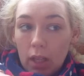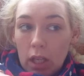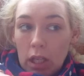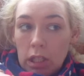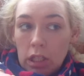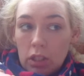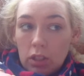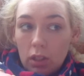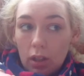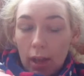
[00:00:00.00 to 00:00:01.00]
It's
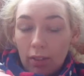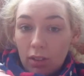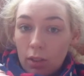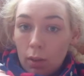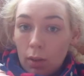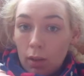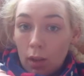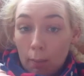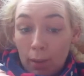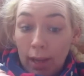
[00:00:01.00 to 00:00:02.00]
has
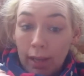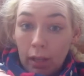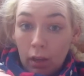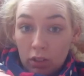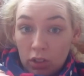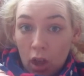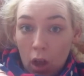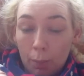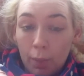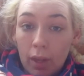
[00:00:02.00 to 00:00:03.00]
a blanket on
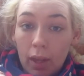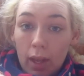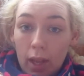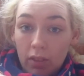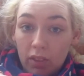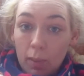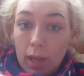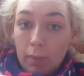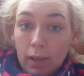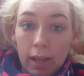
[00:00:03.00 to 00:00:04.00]
top, has the
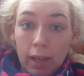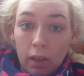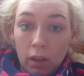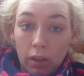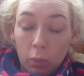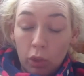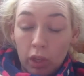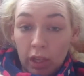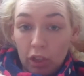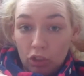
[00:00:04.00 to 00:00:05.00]
baby laying on it with a
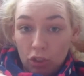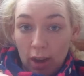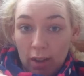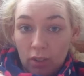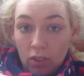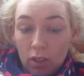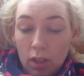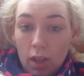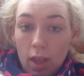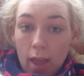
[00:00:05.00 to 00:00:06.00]
little dress,
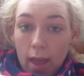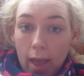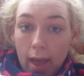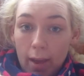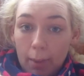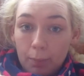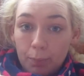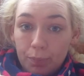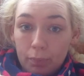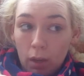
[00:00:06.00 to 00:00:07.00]

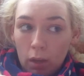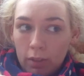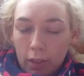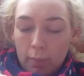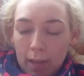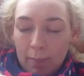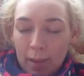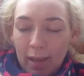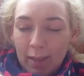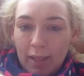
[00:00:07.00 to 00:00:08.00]
blonde hair
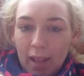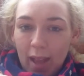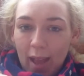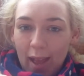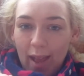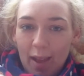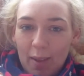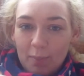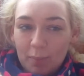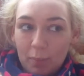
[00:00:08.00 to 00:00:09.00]
baby,
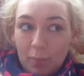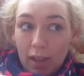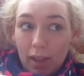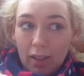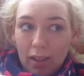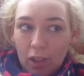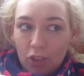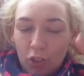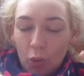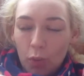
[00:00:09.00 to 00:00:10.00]
as
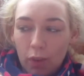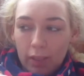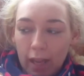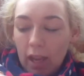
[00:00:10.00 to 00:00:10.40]
shown on the